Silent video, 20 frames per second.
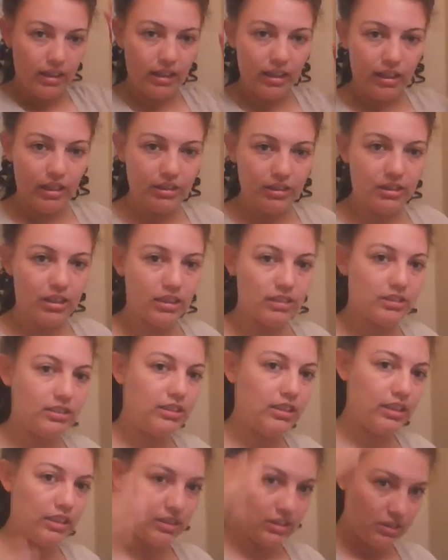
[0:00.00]
and
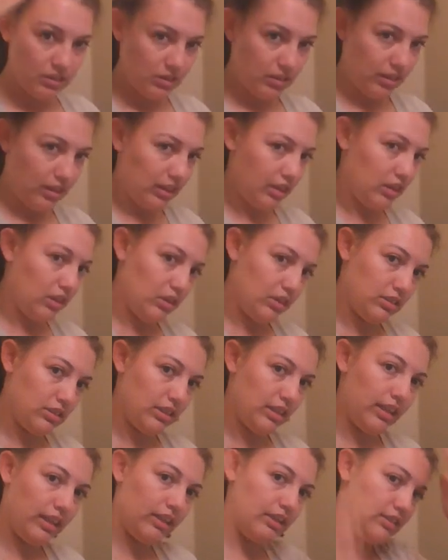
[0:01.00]
adjusting so that it looks
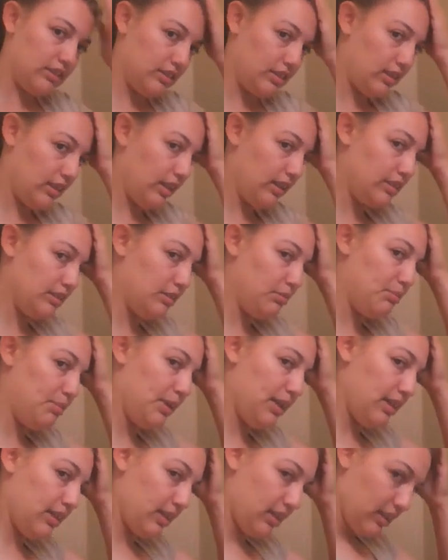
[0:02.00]
nice and
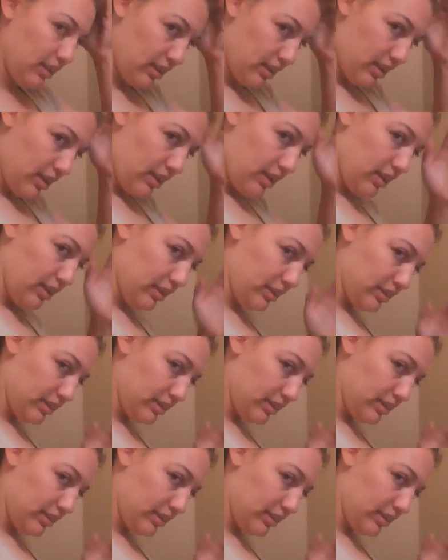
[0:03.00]
big. You